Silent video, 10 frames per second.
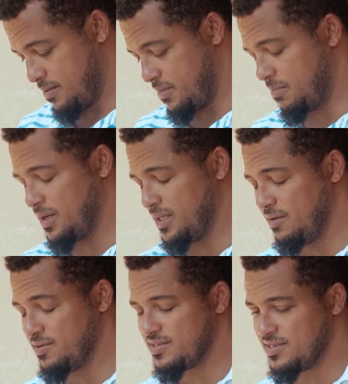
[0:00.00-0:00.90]
Mama,
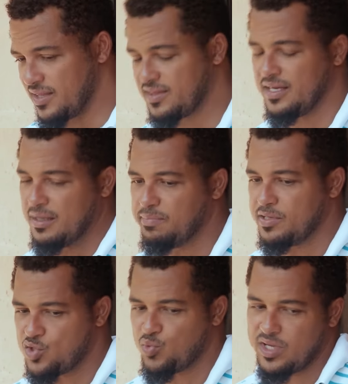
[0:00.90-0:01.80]
there is nothing
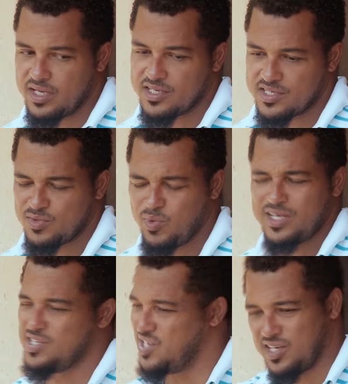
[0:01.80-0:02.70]
between us.
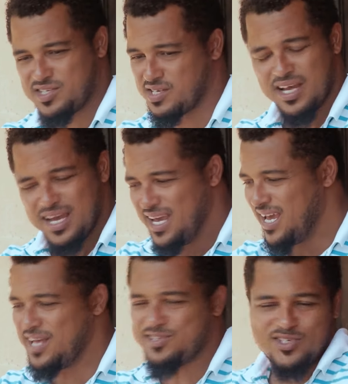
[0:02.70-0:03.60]

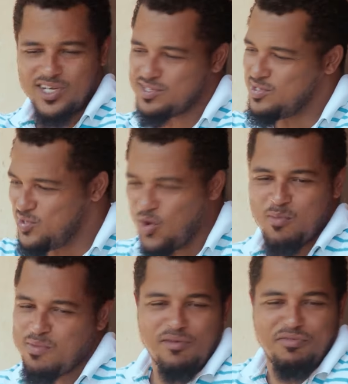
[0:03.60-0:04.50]
It's just
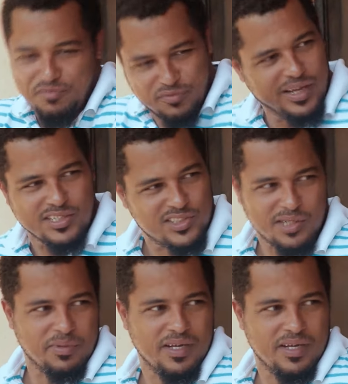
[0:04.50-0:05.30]
normal friendship.